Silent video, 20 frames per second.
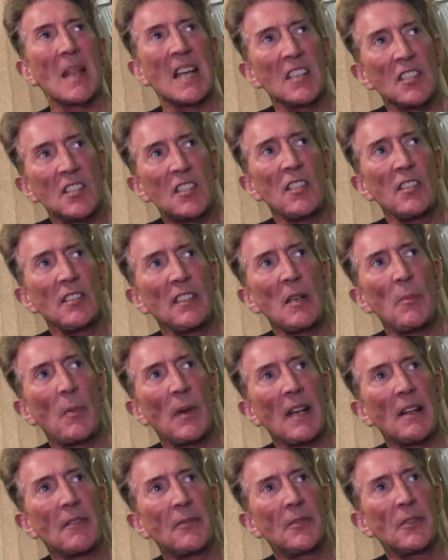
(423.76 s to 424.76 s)
Certainly when
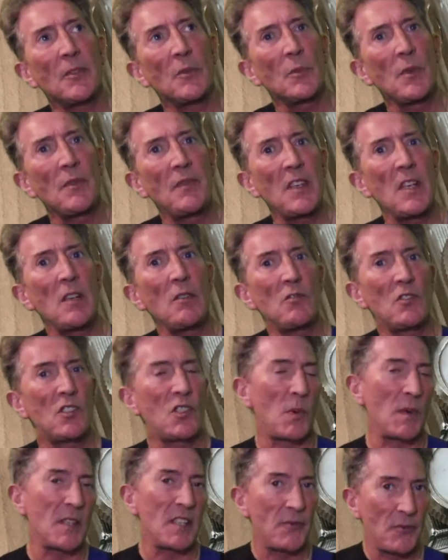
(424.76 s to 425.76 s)
I've reviewed
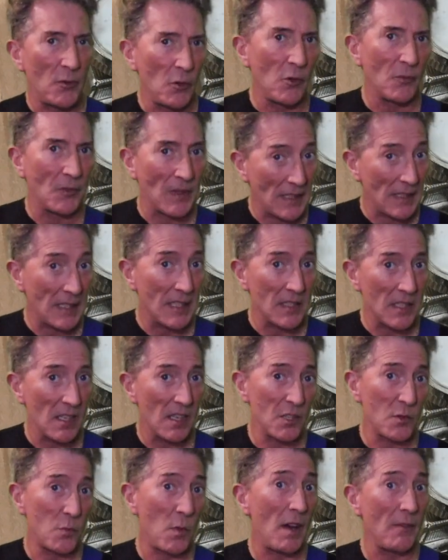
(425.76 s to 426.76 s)
24 fret
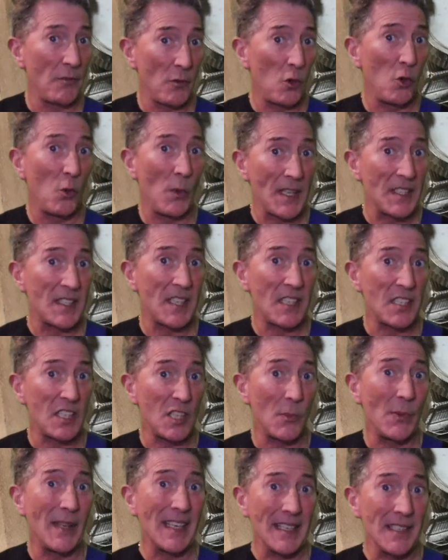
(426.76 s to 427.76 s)
guitars, what I've always said to
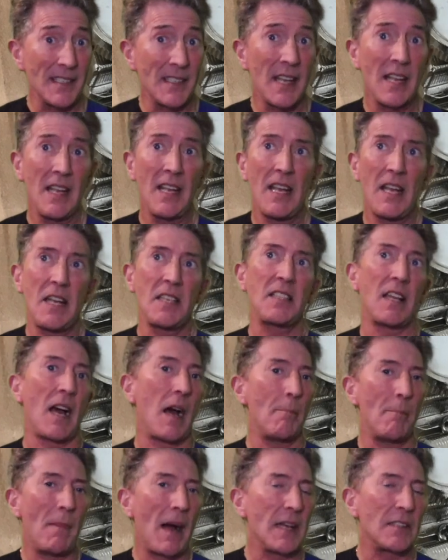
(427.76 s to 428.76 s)
you is that
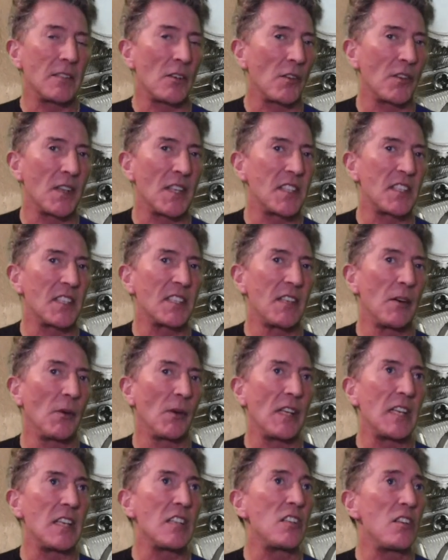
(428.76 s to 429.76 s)
I might not
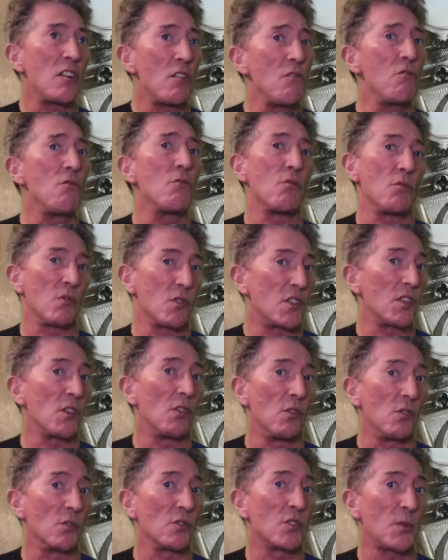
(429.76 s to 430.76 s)
necessarily use
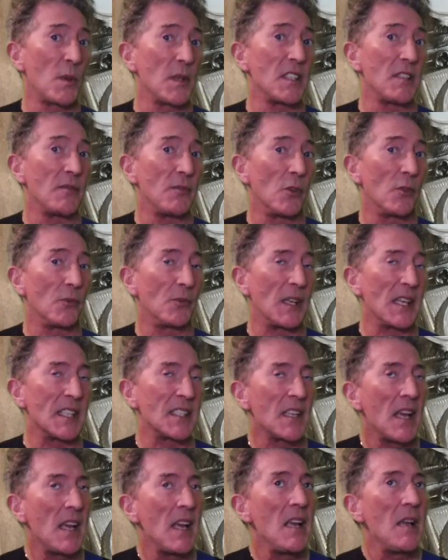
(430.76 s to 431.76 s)
all 24
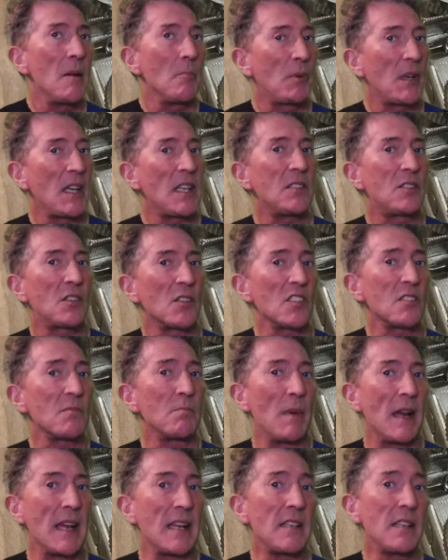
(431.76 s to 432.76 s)
frets, but it does
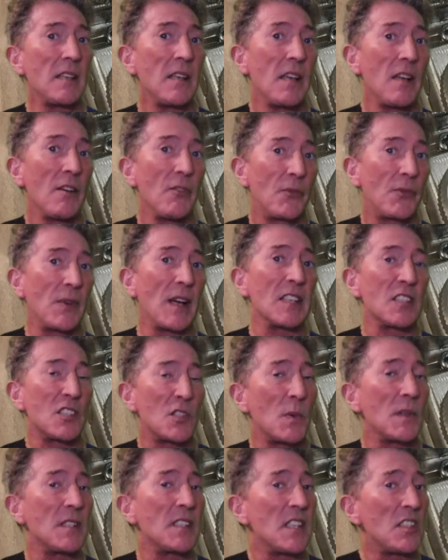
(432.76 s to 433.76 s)
make fret
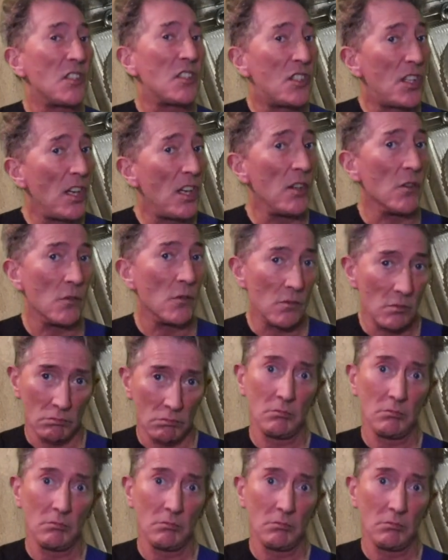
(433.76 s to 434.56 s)
22